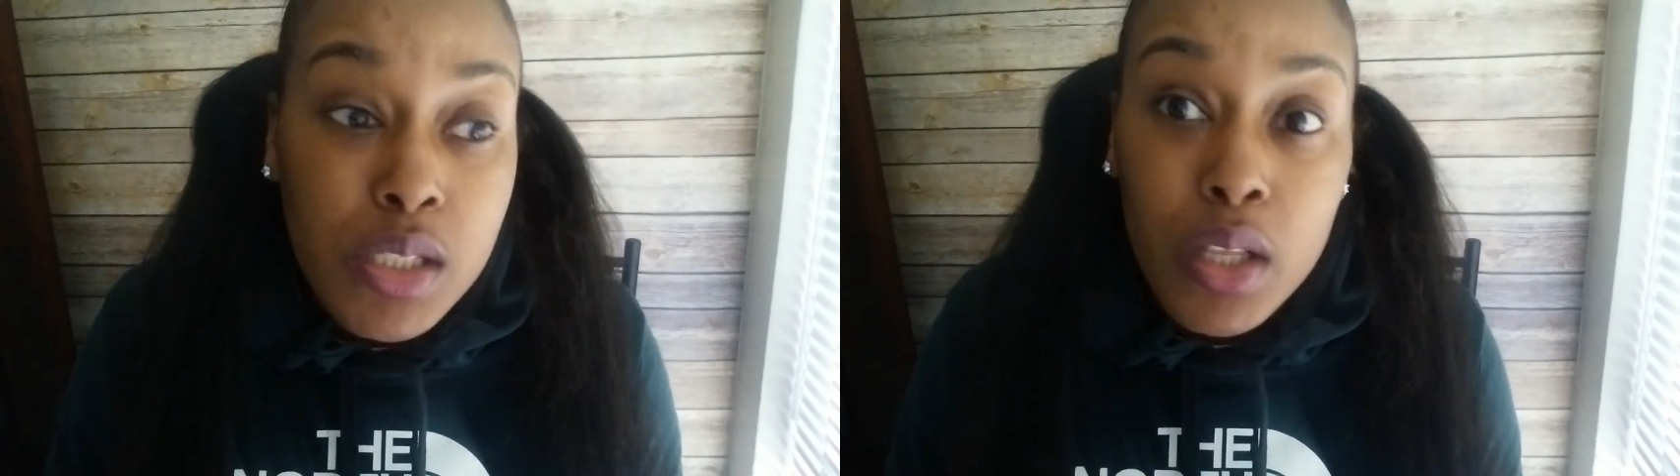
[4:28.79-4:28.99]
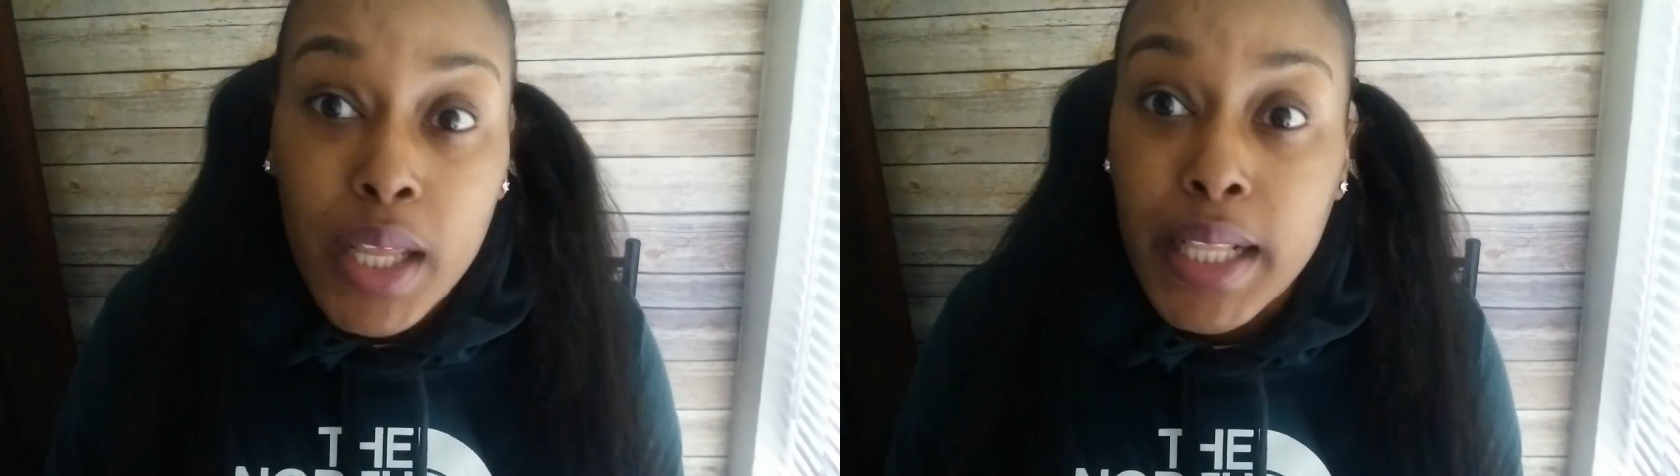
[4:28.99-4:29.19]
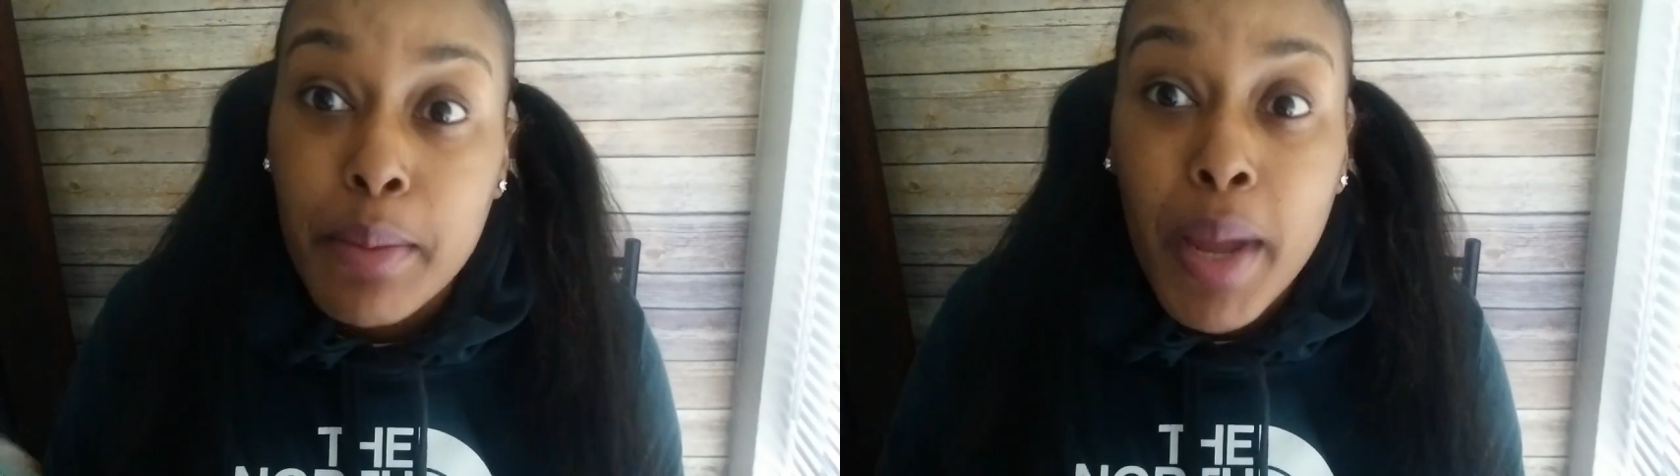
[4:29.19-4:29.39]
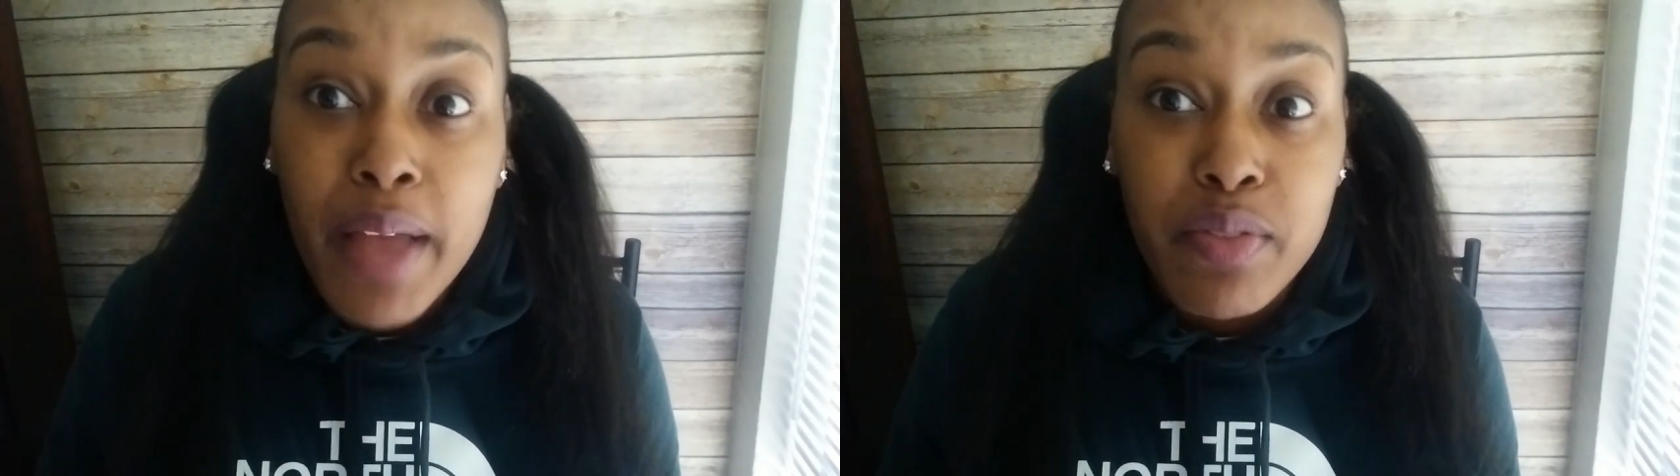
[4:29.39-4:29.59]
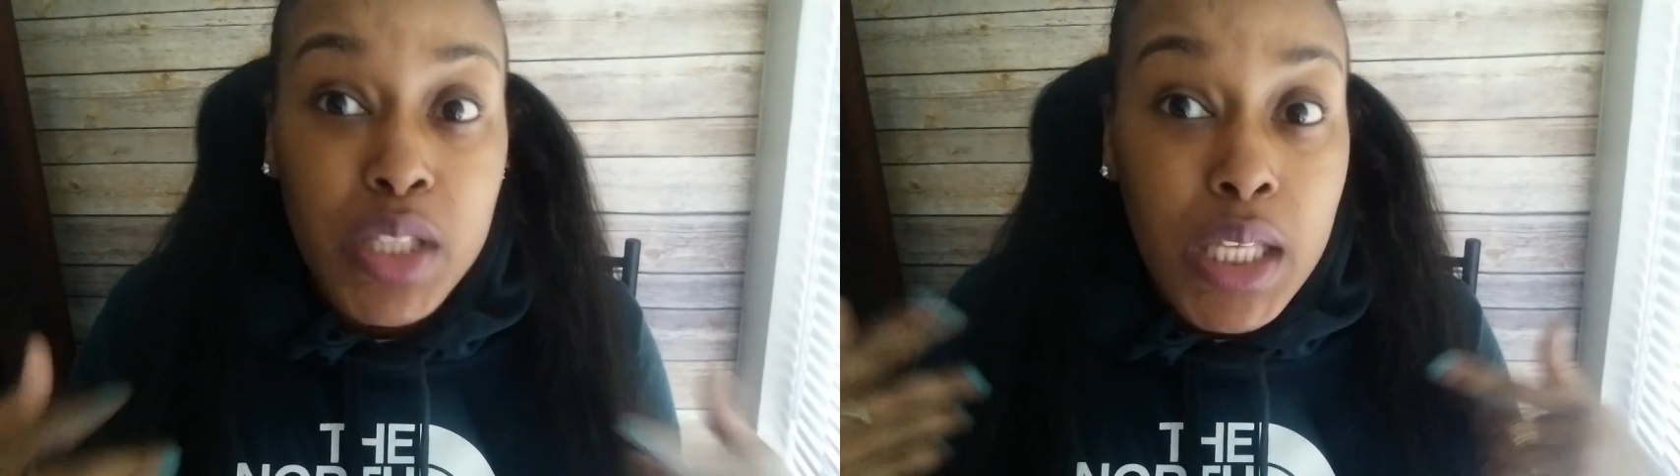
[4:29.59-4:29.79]
so like they might
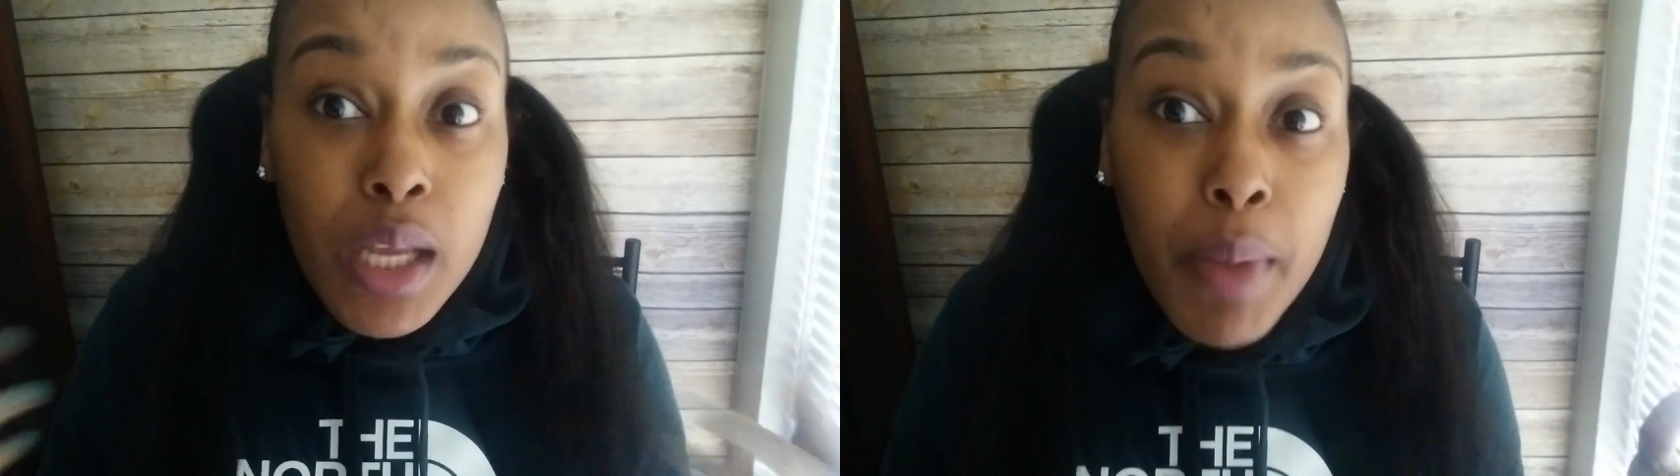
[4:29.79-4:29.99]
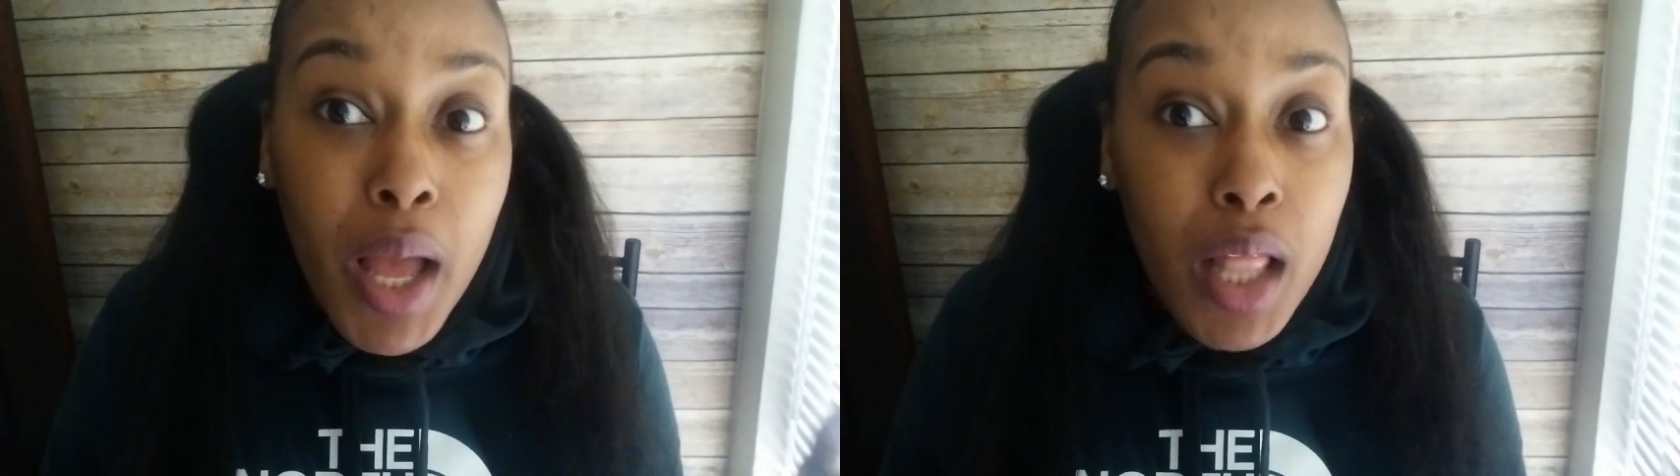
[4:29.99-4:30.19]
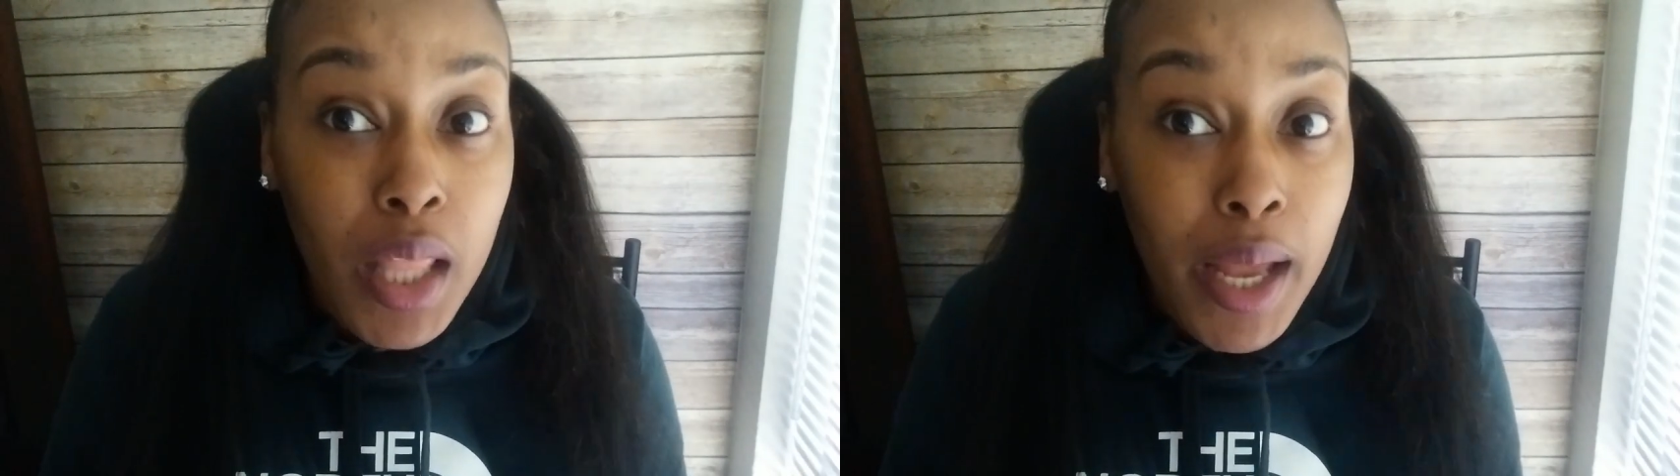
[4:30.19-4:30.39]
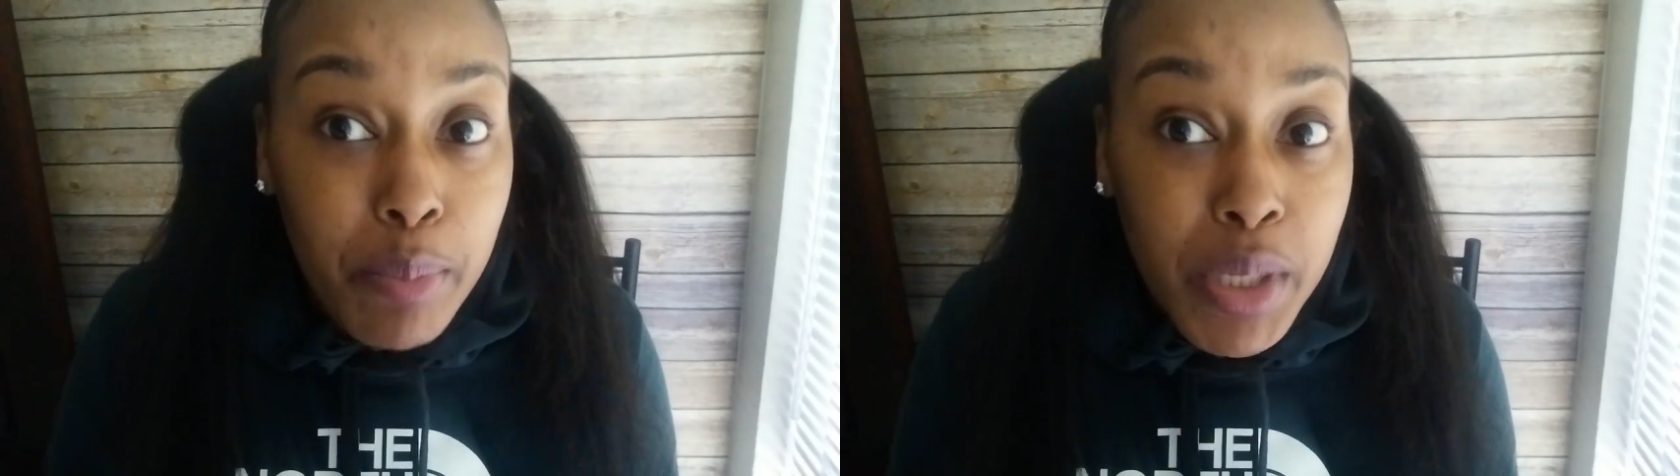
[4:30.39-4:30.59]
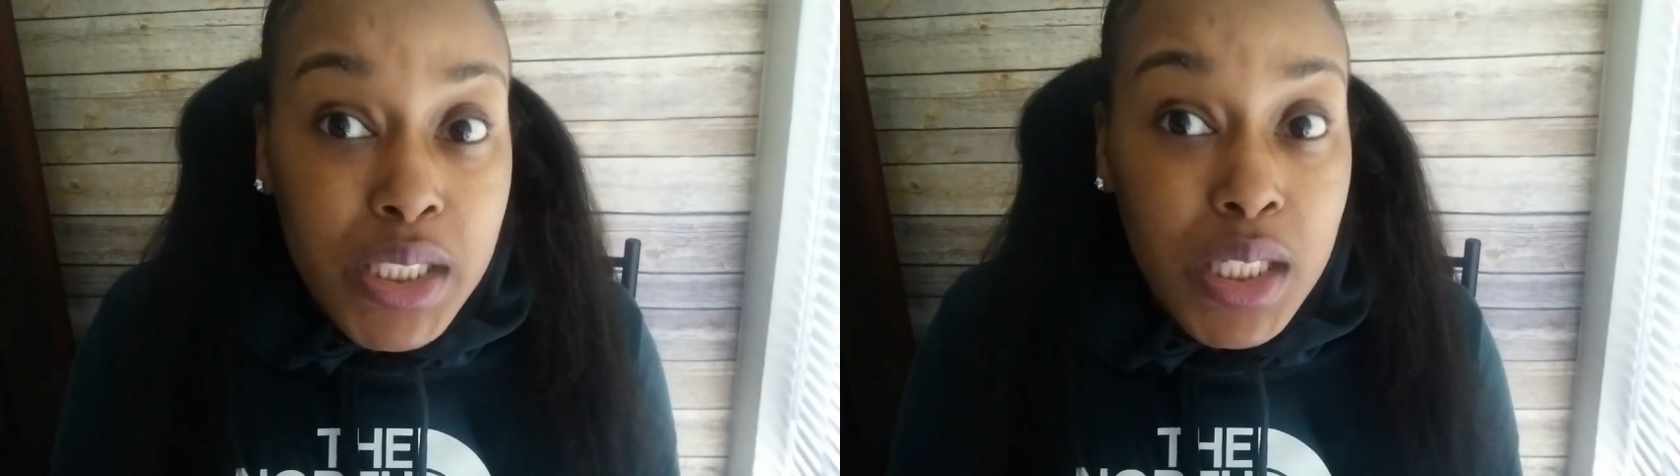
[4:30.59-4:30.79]
have to think about a lot
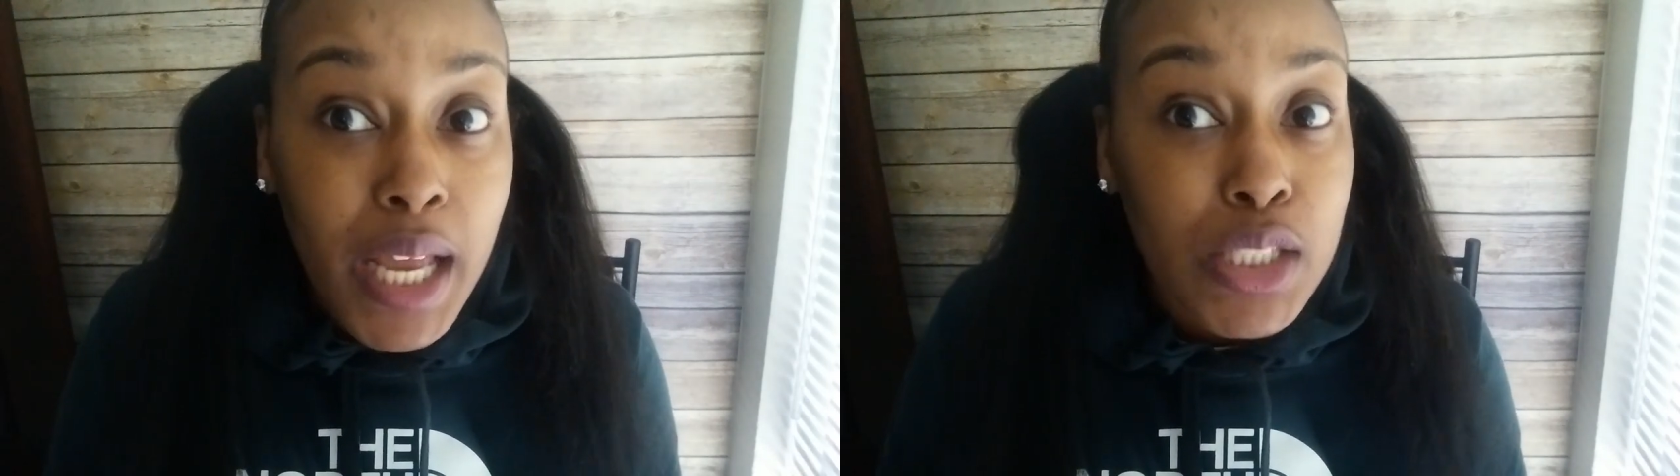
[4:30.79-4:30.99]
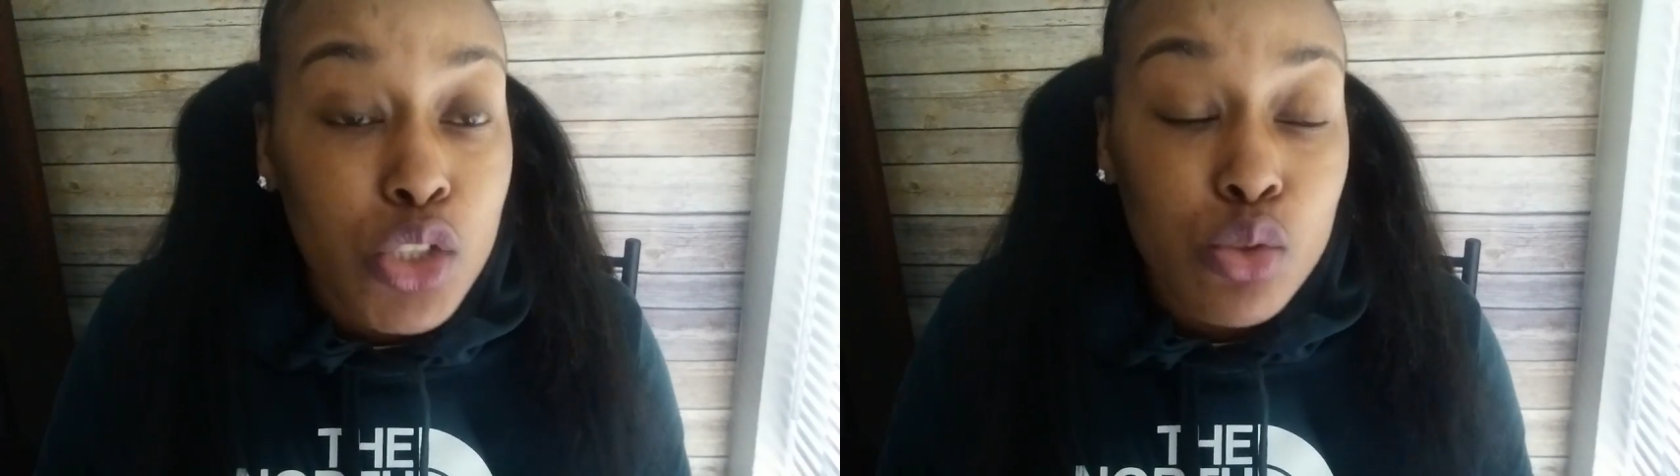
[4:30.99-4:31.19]
of punchlines.